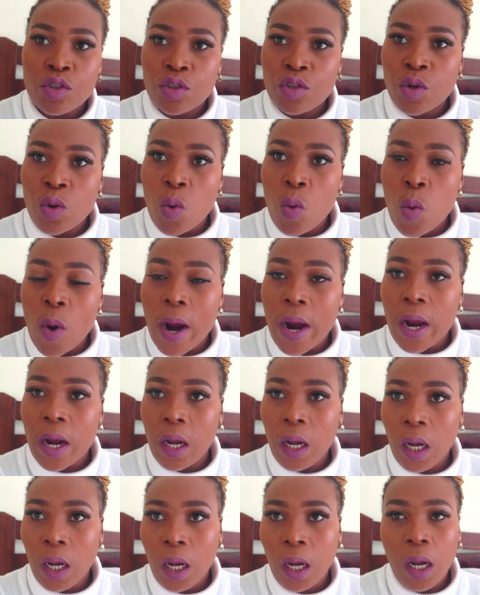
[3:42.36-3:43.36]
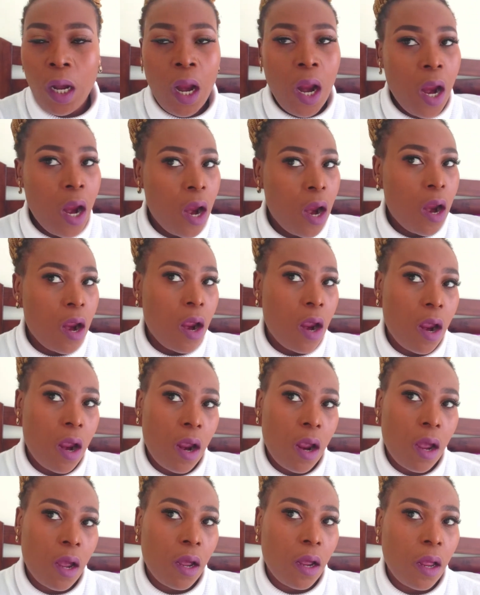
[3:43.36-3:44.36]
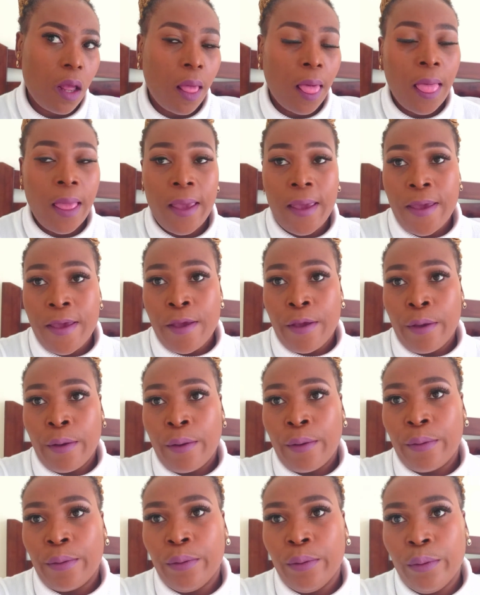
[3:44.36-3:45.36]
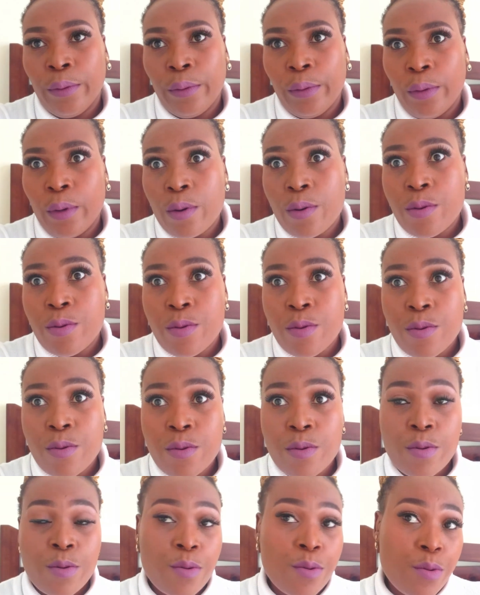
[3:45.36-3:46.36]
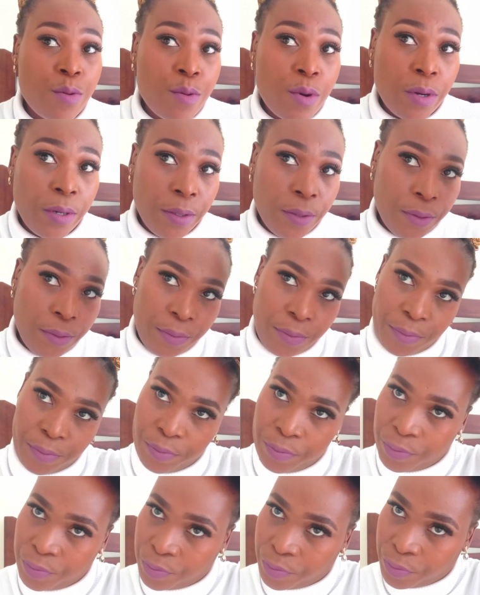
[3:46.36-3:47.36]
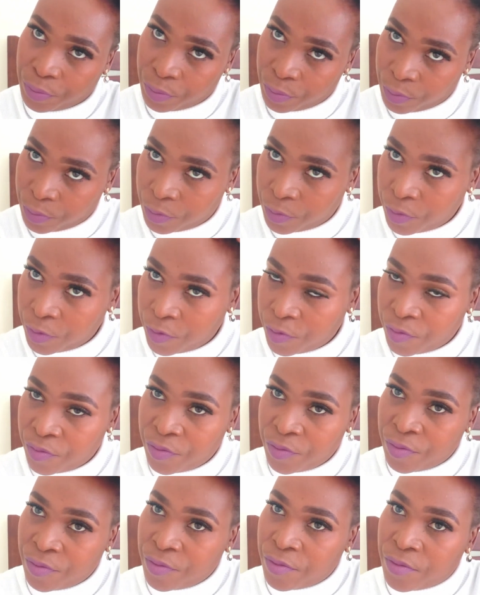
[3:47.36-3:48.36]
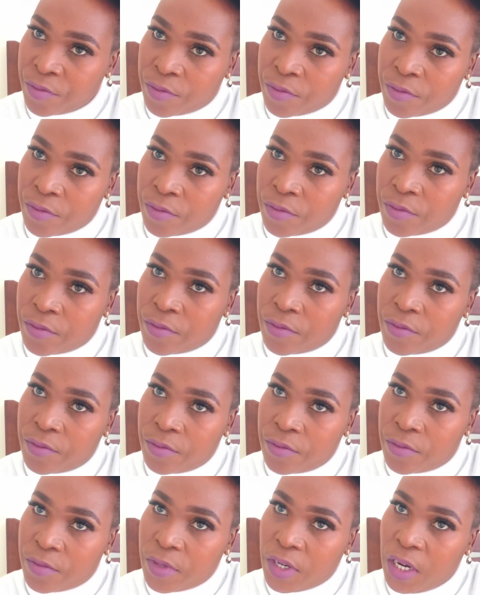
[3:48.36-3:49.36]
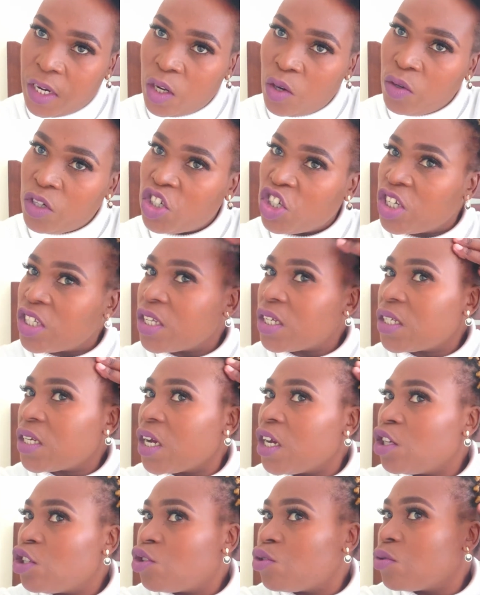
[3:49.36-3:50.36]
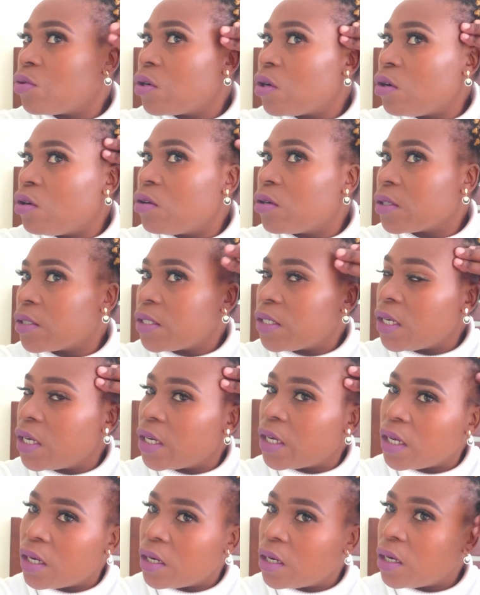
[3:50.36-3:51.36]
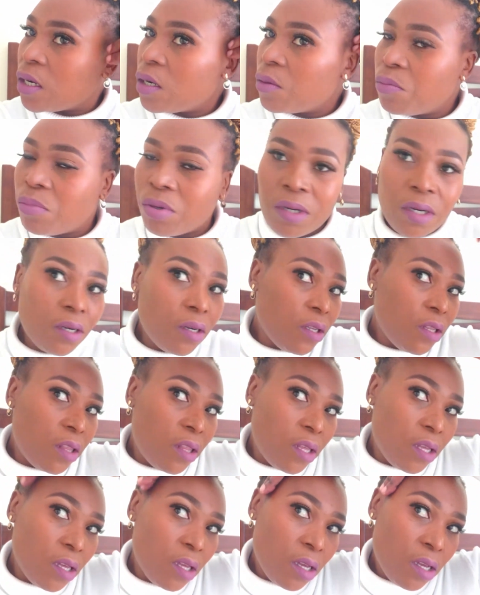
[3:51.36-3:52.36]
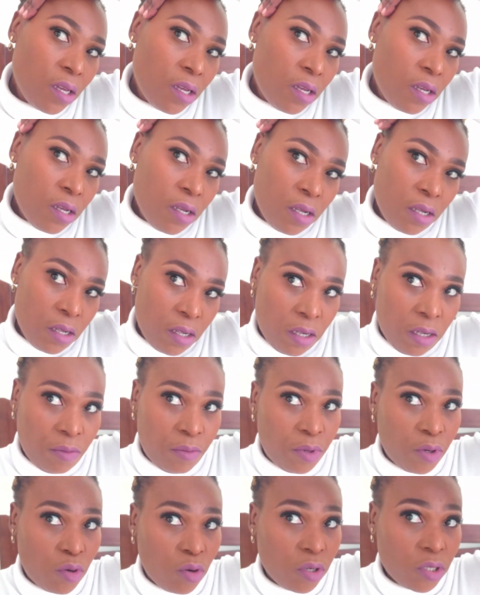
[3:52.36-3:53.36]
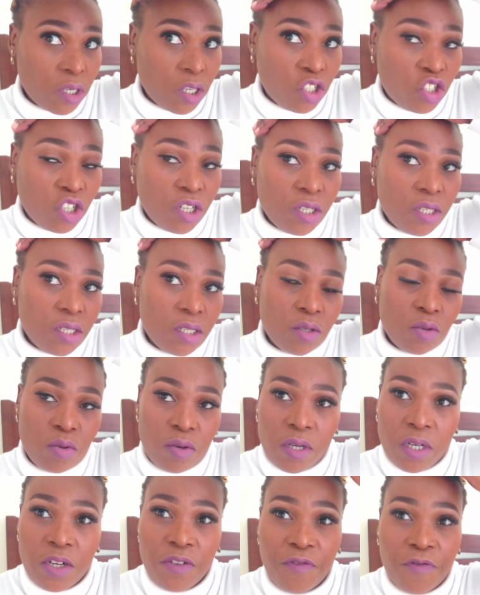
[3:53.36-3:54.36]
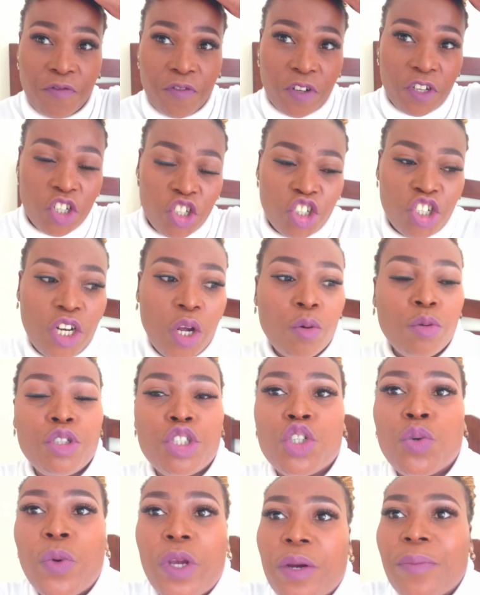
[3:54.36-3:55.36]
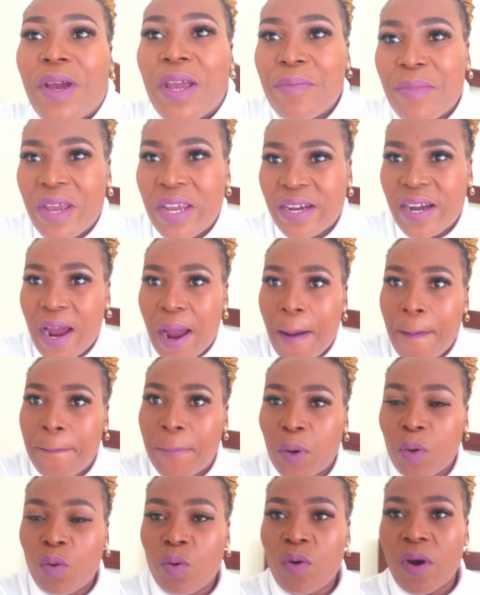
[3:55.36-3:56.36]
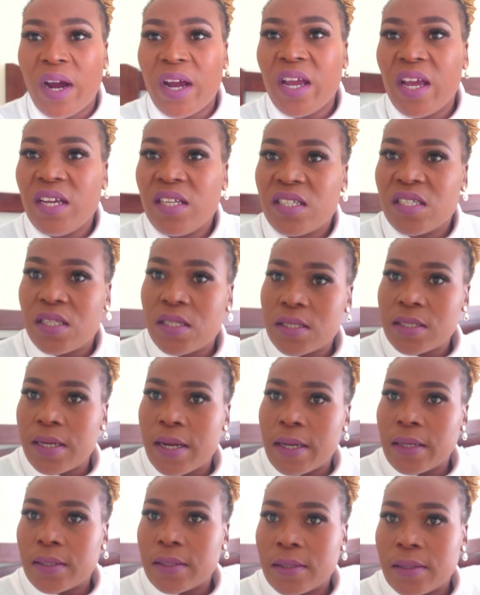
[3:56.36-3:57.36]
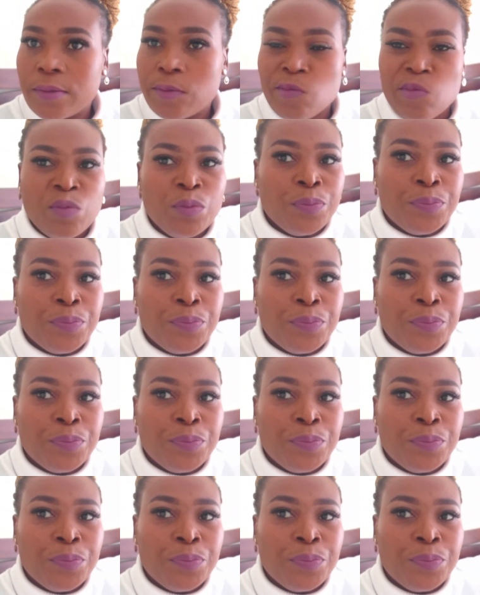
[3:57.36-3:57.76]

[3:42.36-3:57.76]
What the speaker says: 2-1. I know it's just that I took long taking a bath, because I just only finished now doing my makeup. Oh, I hate this lightning.